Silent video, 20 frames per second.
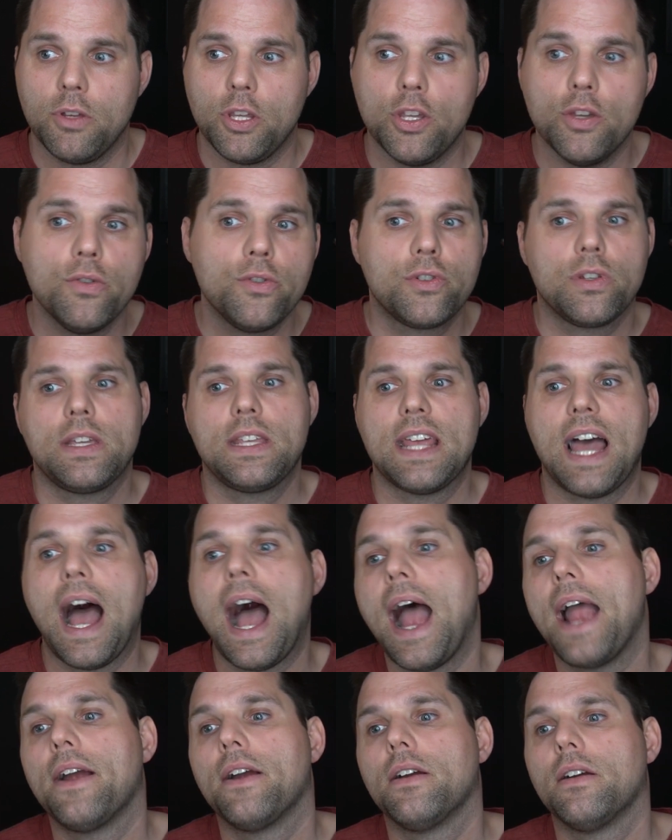Usually the
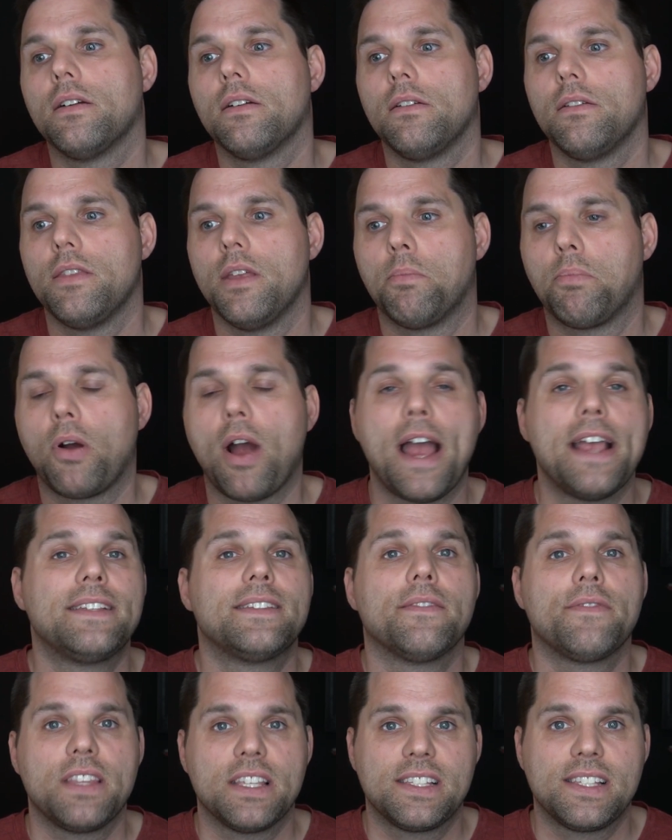higher the
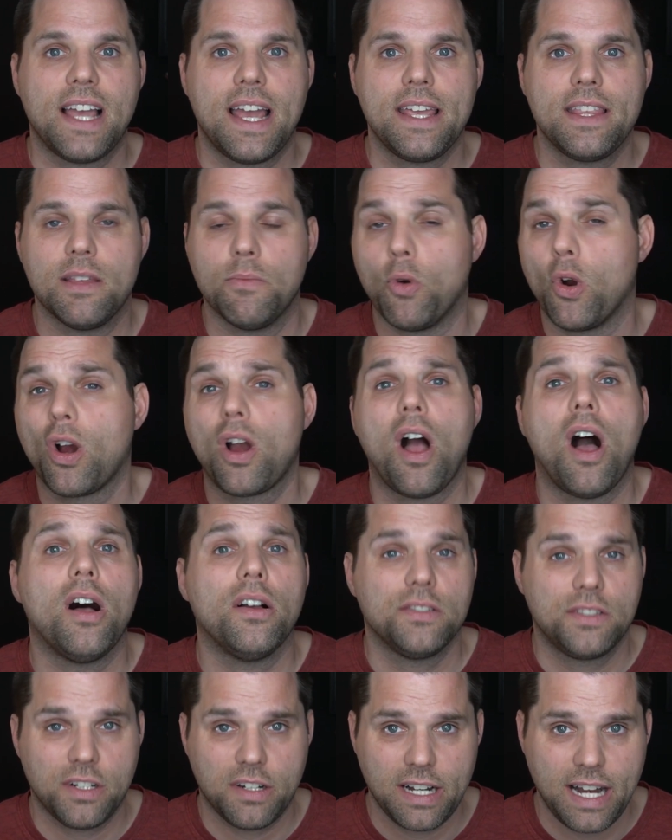price of the site, the more
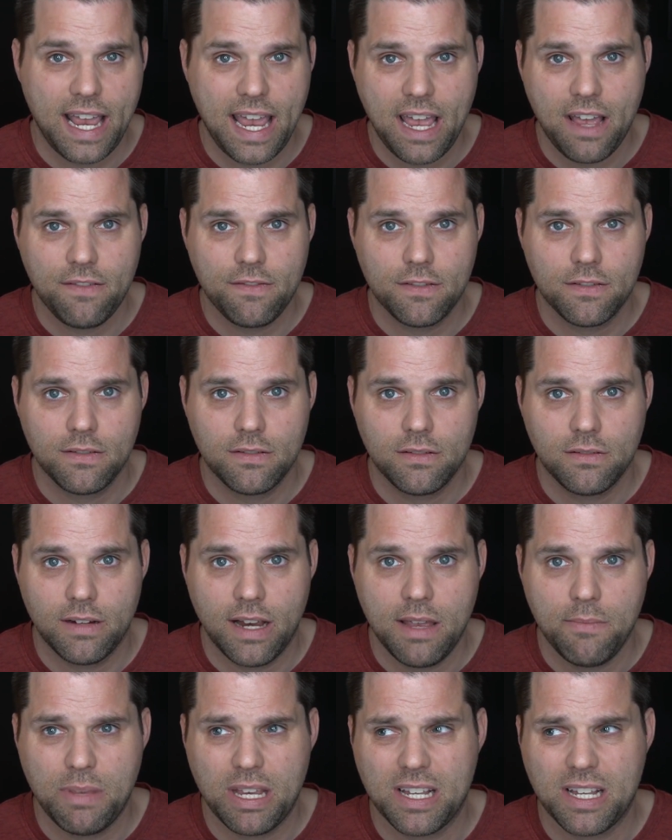calls you're going to have, right?